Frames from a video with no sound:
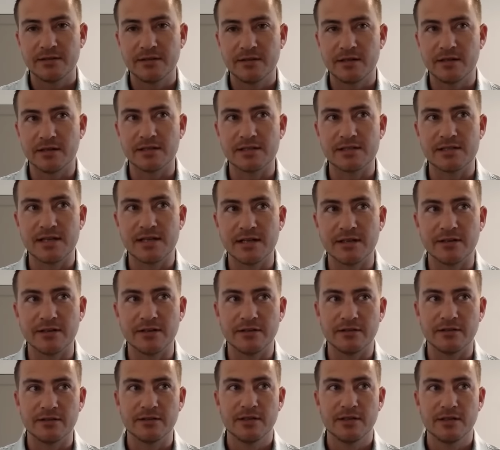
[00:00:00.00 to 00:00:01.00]

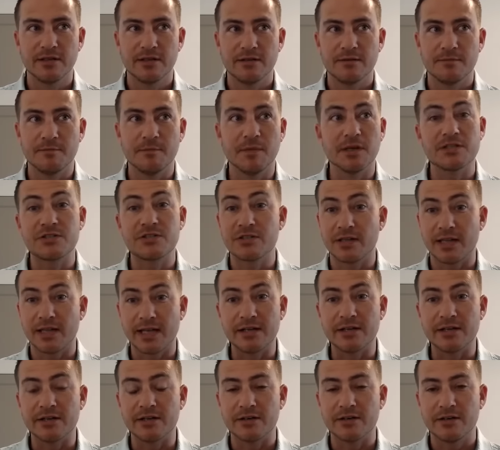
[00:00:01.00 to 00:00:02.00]
until much
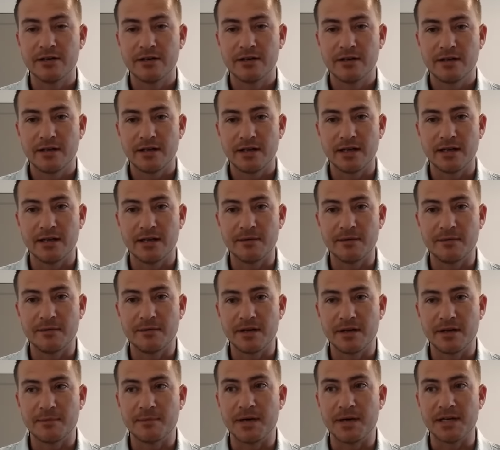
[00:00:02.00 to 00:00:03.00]
later
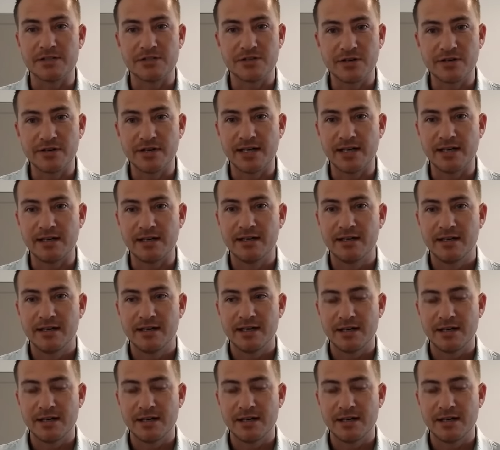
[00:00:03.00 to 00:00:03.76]
in my journey,